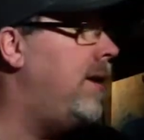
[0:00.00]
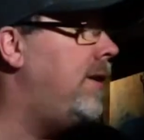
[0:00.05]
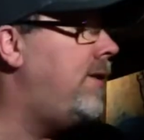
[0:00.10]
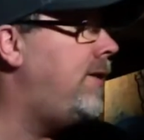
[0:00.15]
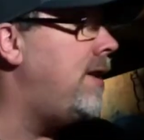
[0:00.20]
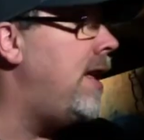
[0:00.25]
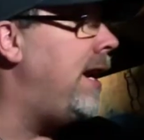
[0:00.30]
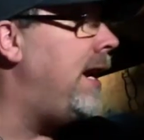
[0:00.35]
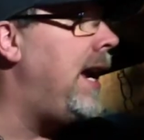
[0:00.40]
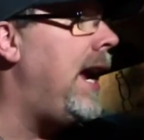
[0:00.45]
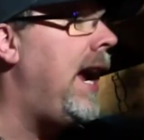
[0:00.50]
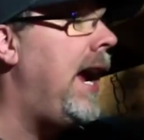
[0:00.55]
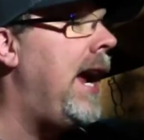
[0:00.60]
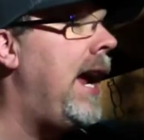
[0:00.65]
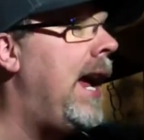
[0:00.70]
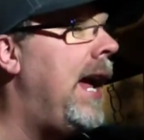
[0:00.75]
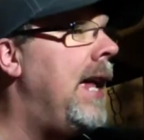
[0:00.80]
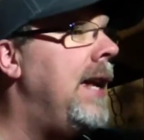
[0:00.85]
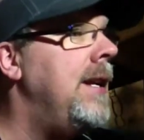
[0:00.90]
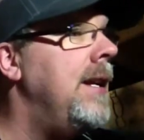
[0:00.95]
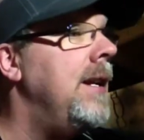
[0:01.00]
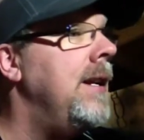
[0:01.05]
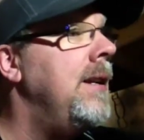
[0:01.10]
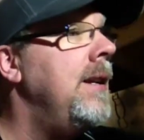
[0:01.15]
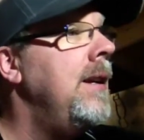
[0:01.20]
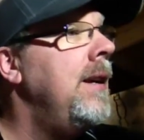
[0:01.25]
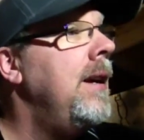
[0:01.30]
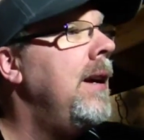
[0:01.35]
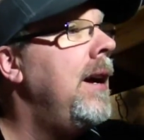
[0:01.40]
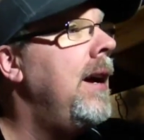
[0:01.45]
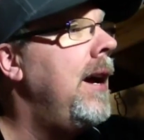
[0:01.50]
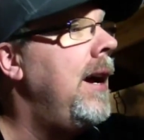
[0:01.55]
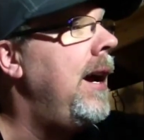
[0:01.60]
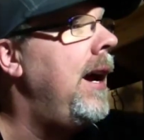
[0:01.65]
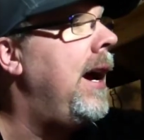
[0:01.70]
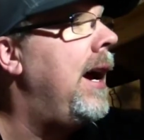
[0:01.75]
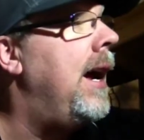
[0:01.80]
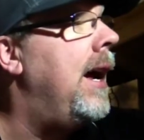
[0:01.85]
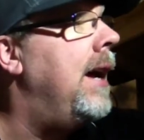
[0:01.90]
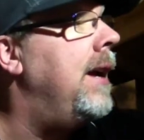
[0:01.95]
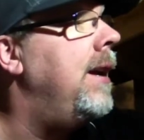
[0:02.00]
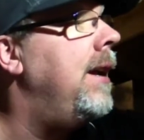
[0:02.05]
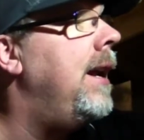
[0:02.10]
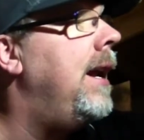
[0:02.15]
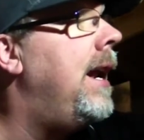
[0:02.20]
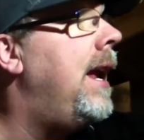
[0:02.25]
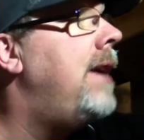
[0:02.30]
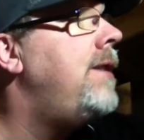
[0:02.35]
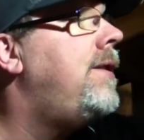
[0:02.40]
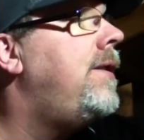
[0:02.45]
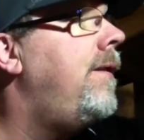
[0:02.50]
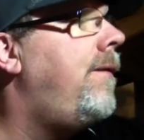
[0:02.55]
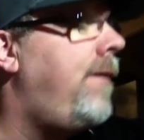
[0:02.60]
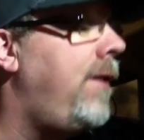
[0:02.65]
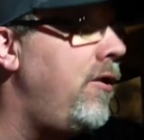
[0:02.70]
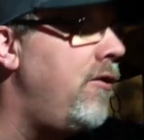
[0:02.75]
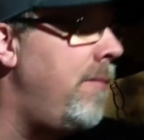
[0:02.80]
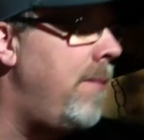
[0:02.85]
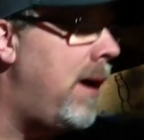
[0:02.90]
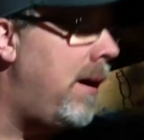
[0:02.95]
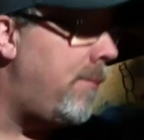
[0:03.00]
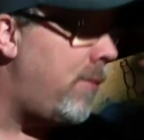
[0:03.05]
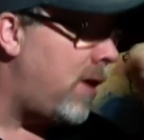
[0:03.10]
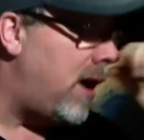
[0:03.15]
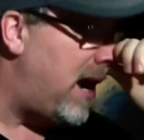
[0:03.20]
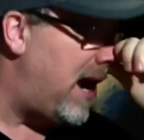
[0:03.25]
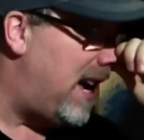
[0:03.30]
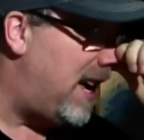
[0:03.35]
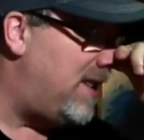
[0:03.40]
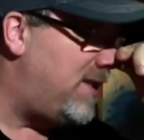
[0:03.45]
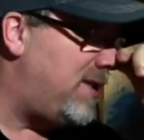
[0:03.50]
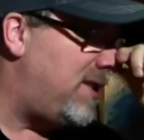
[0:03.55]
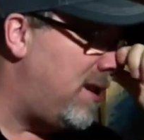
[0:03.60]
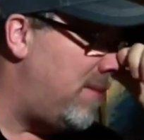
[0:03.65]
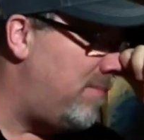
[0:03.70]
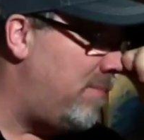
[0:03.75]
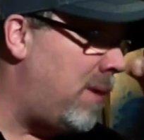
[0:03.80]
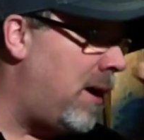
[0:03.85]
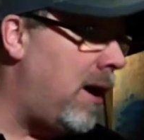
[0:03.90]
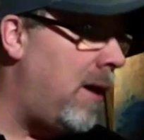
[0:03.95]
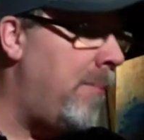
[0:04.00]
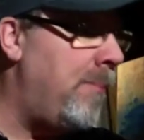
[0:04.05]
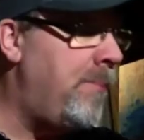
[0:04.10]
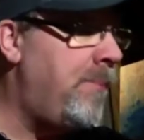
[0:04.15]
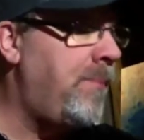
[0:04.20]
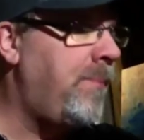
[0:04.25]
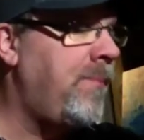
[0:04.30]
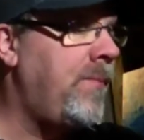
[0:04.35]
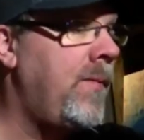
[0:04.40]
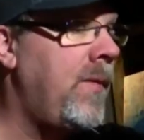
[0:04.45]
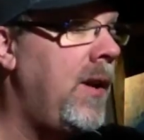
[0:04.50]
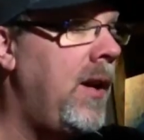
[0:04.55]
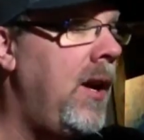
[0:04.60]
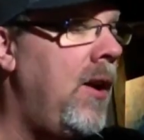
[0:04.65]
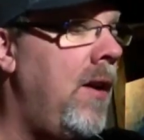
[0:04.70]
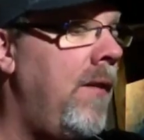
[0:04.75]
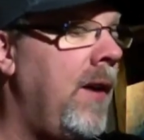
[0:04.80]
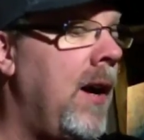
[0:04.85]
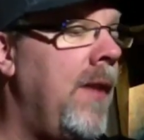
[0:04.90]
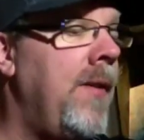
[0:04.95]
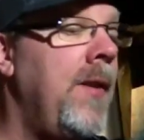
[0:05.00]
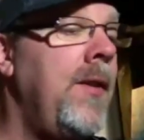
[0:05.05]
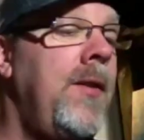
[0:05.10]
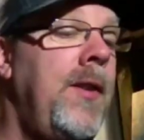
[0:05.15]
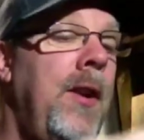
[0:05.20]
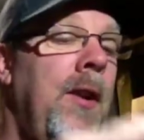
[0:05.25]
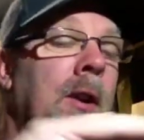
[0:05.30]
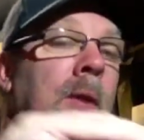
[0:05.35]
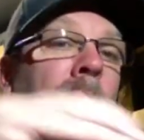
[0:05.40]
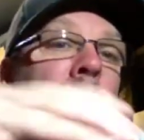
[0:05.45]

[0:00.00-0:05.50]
steady hand. And as if you remember, I had some... Here I've got the steering